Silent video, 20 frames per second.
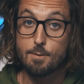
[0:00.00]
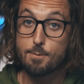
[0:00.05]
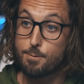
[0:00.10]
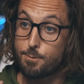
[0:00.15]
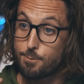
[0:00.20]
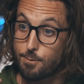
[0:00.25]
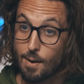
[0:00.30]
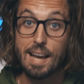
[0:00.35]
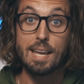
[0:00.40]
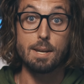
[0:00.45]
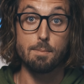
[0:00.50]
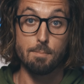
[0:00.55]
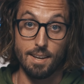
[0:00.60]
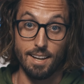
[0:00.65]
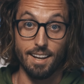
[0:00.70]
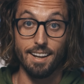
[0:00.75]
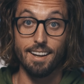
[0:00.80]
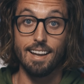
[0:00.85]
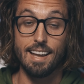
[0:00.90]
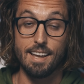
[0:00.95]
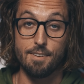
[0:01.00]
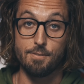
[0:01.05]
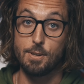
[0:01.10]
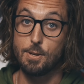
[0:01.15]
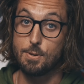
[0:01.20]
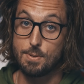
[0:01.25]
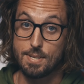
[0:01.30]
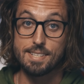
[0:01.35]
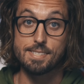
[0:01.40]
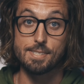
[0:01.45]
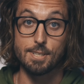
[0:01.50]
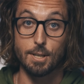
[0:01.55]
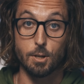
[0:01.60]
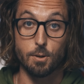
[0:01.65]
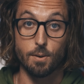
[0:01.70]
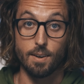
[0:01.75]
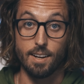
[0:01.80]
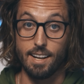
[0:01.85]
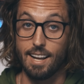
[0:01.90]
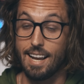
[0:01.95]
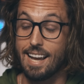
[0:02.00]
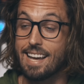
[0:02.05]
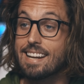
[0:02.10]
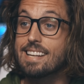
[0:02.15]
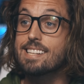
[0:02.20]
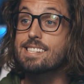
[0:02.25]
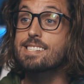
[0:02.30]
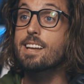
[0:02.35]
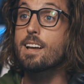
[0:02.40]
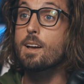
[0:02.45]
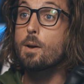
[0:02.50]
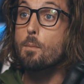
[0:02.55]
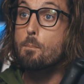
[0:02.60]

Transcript: Fight me if you disagree. It is